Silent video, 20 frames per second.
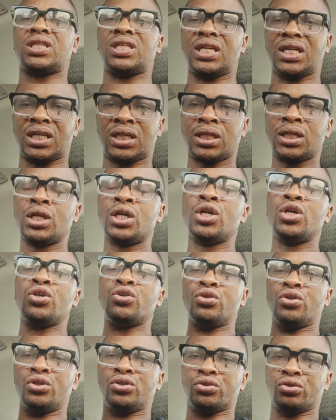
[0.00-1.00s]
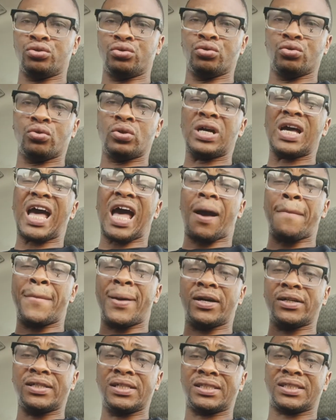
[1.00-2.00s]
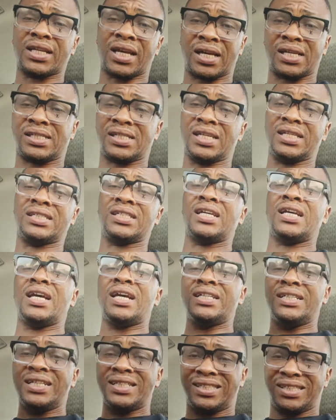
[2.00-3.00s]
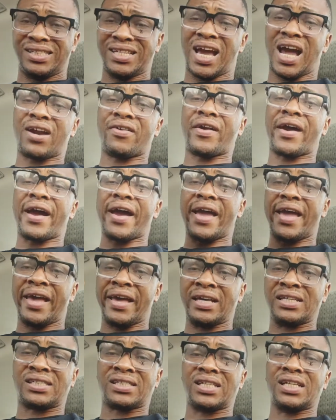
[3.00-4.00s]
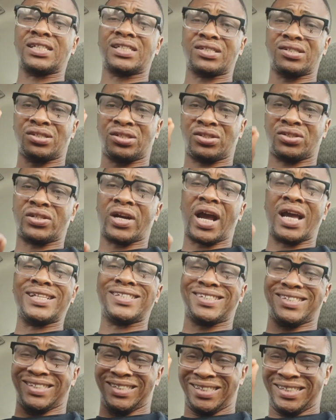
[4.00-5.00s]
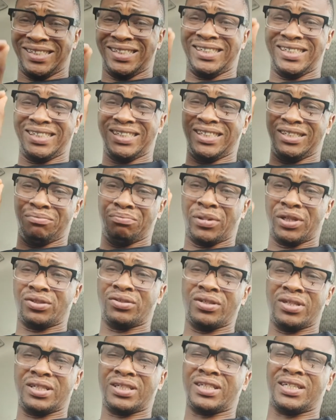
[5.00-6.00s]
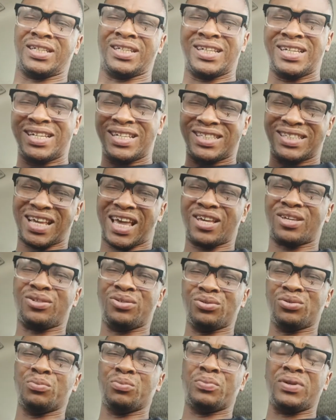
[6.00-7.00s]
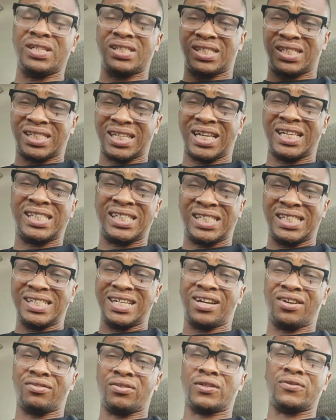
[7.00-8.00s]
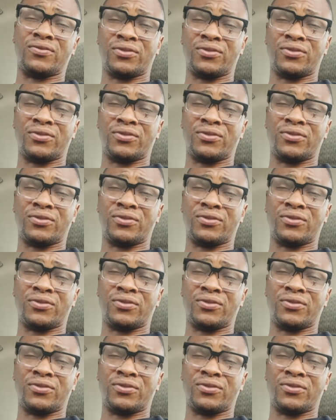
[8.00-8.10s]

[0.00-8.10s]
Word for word: thing you need to know about this estate, the Tiara Estate, right in Ibeju-Lekki. Thank you. Please stay till the end of this